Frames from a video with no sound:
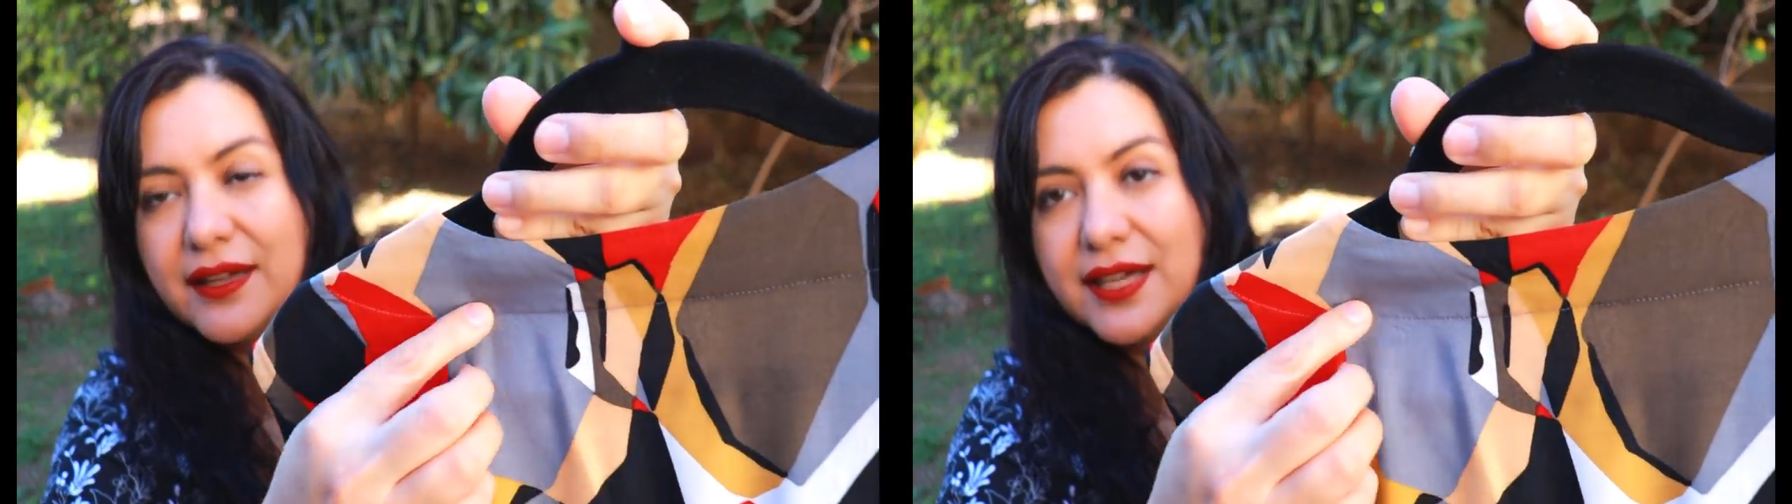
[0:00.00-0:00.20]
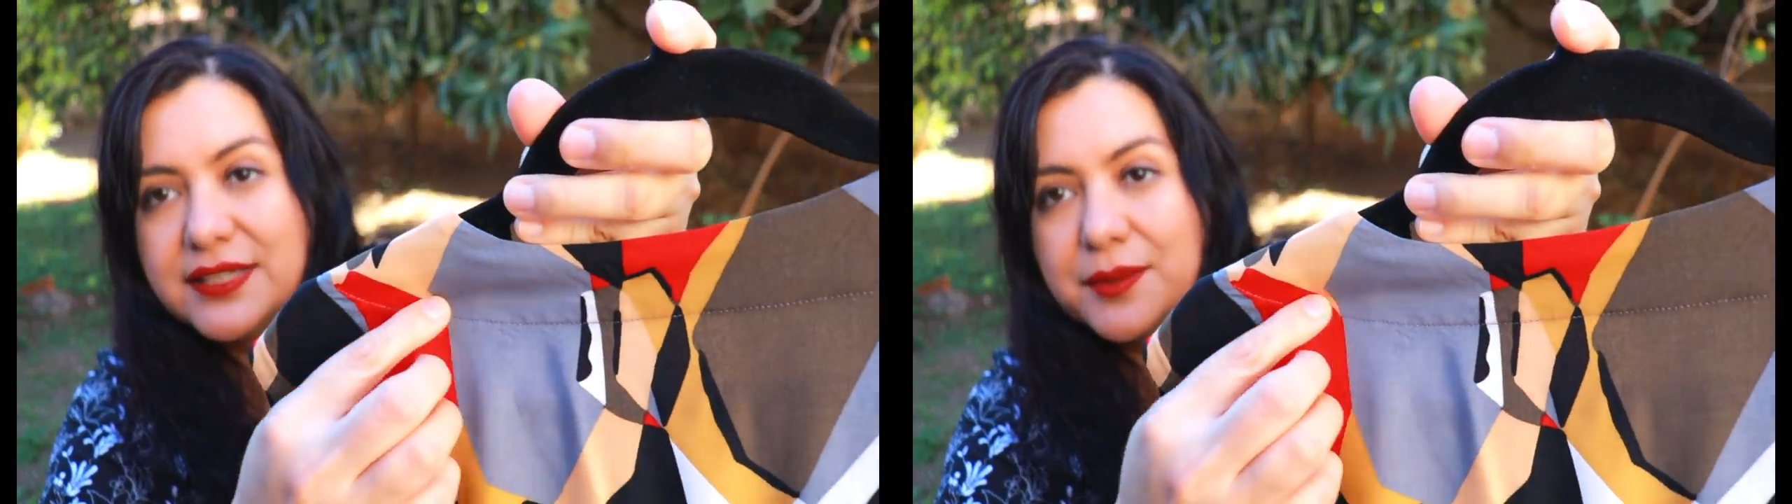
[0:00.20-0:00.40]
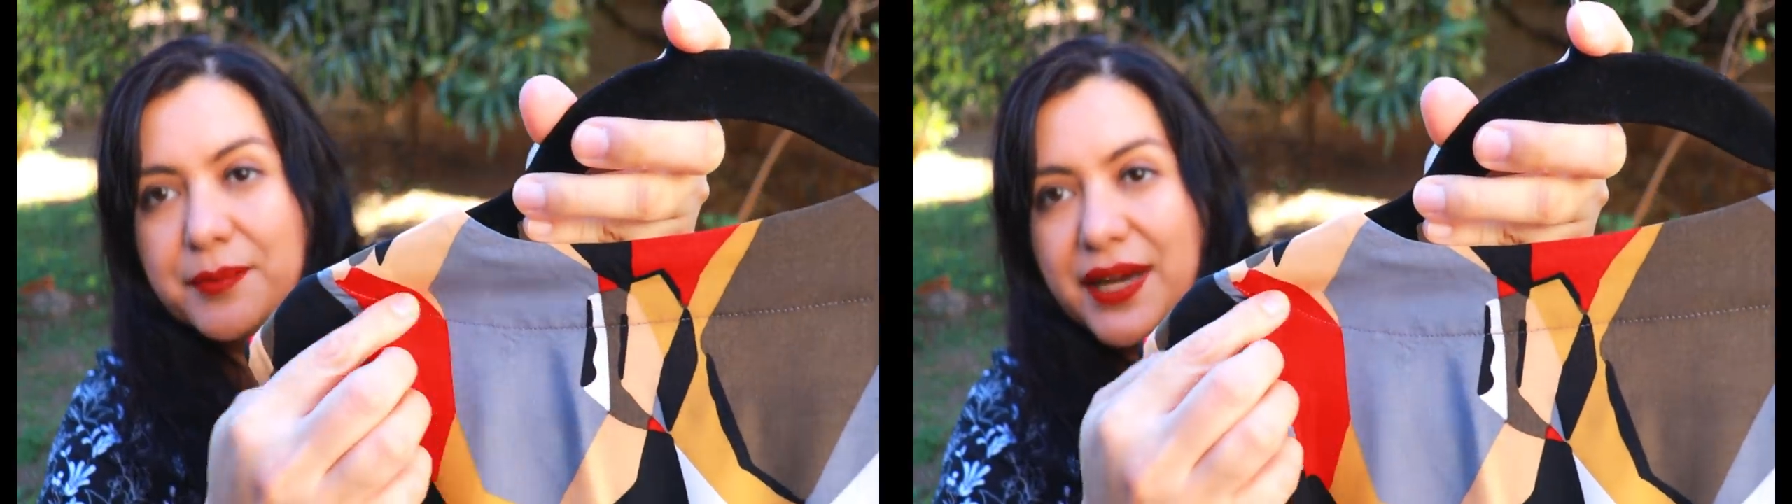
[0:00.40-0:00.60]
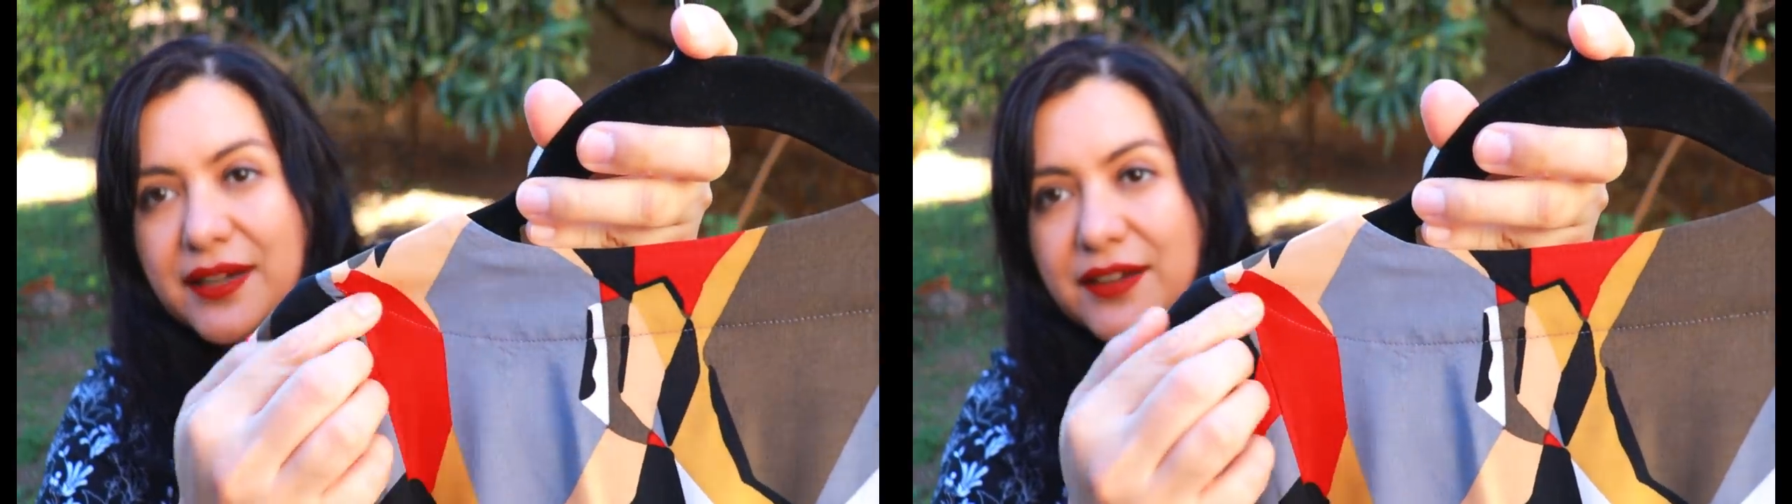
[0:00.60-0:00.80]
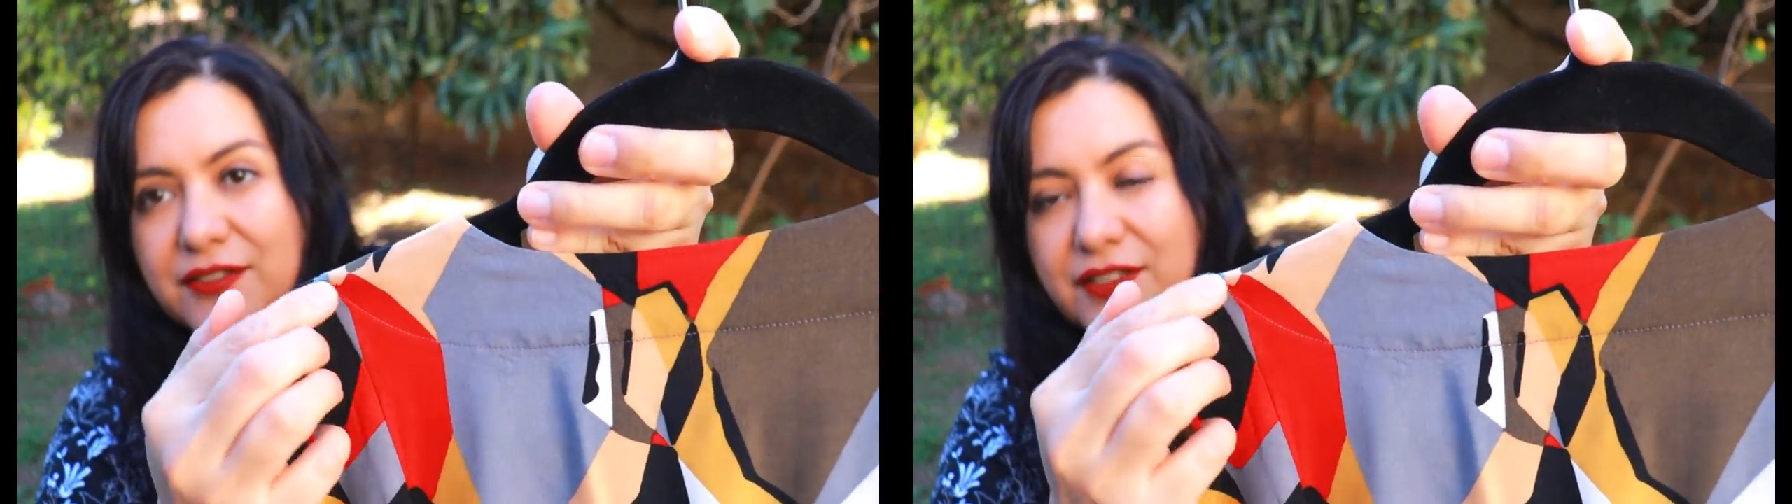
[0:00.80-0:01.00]
has the
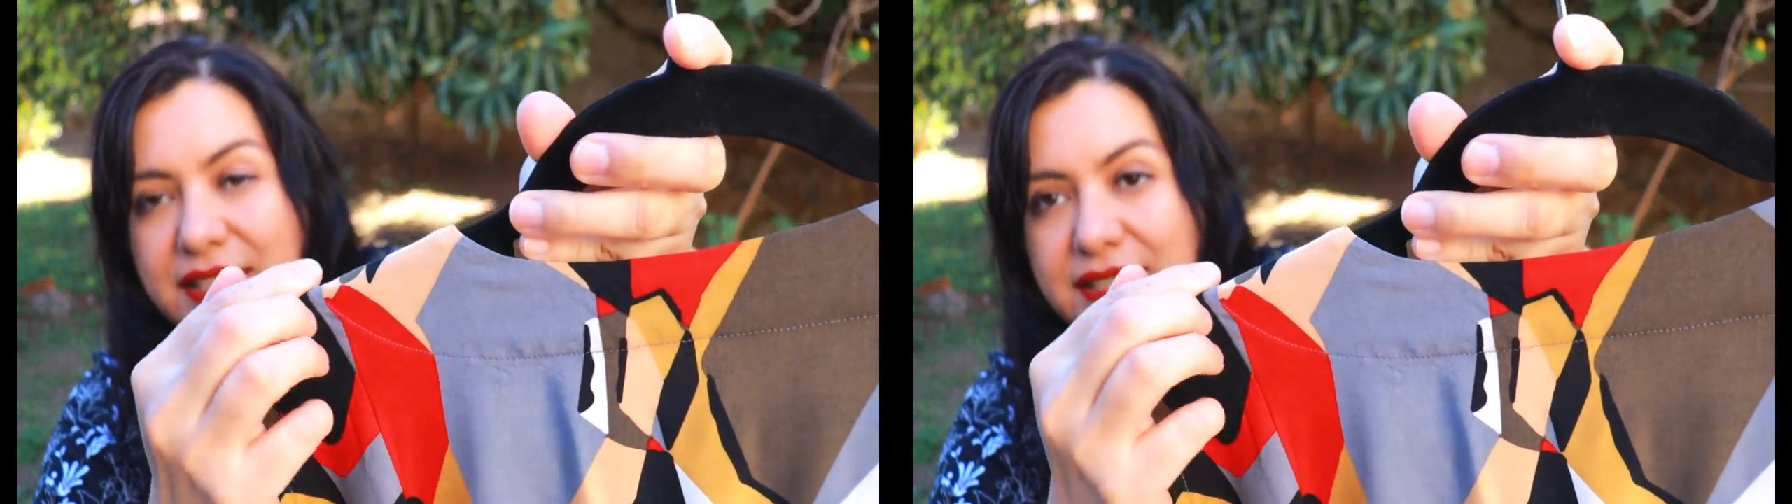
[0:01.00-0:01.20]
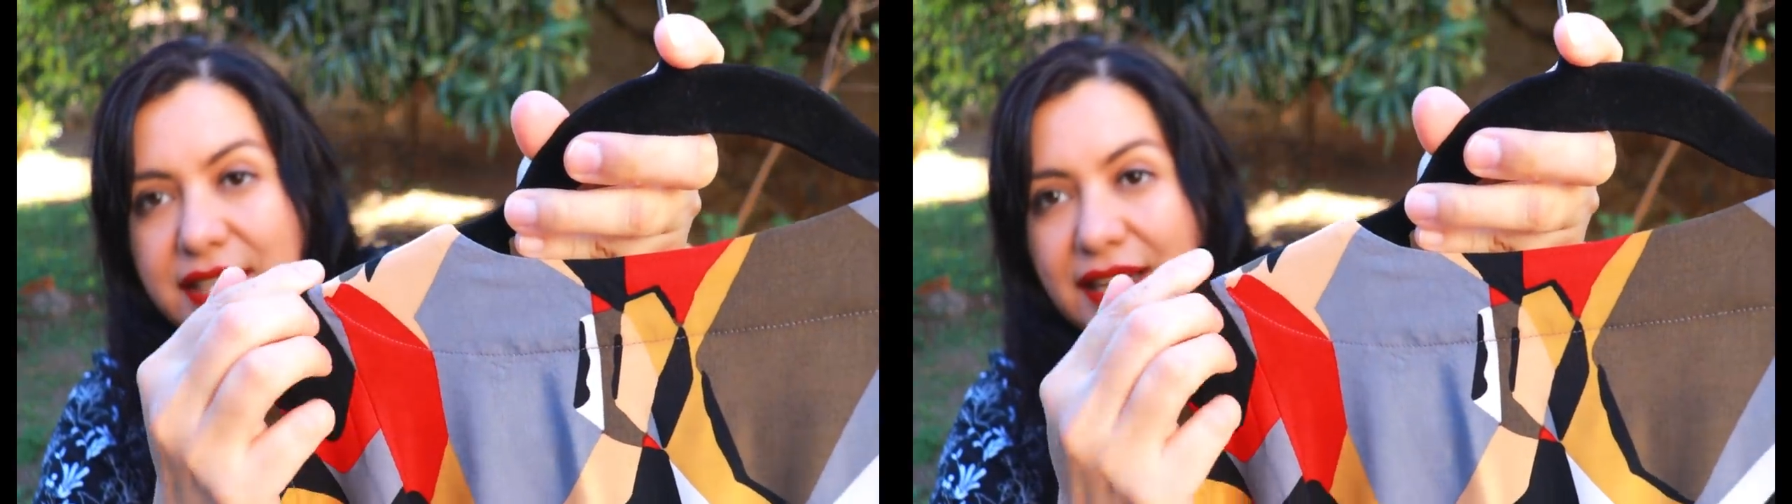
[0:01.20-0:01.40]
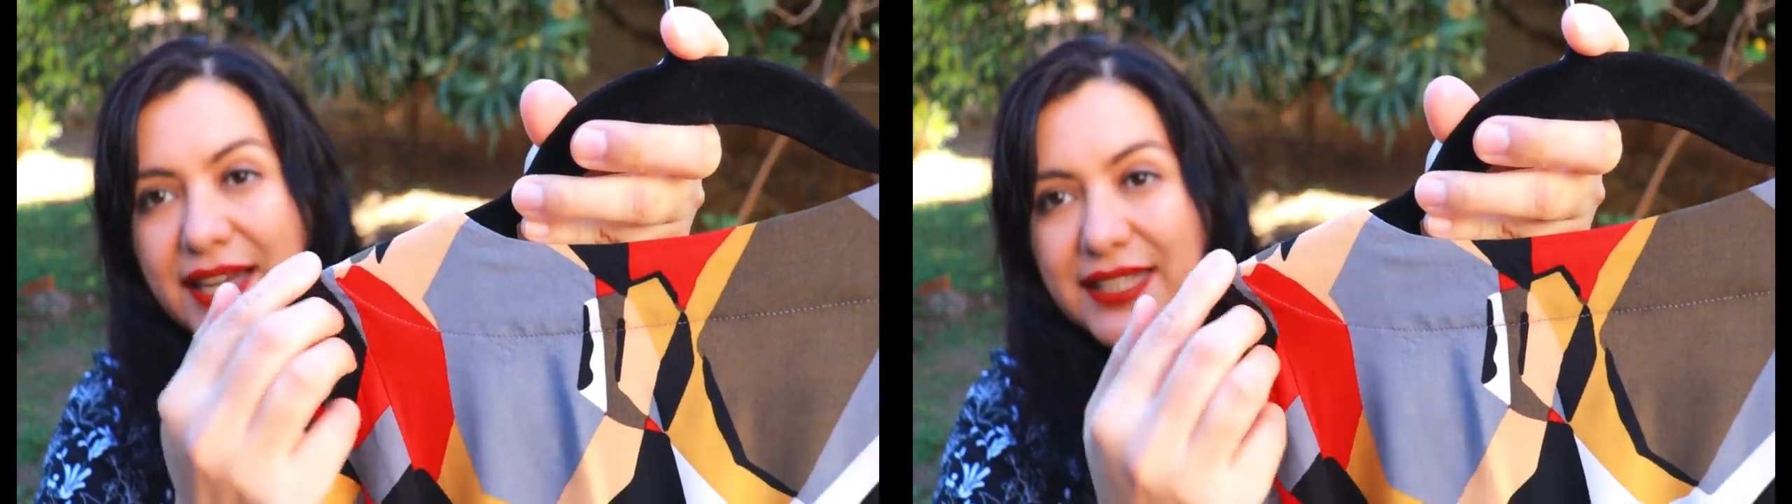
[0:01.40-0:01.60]
back facing.